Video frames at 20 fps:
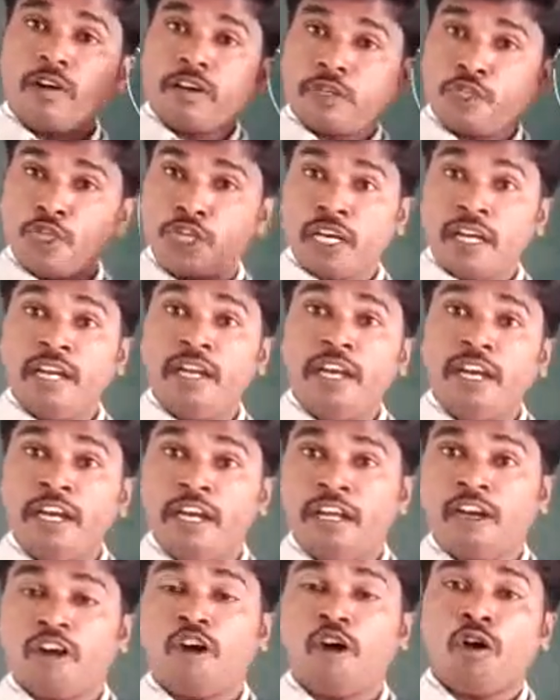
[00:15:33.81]
or
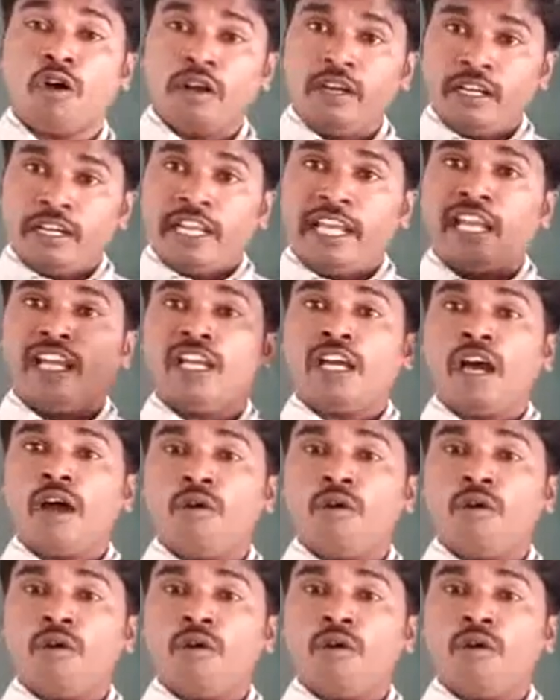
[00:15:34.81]
shaded or take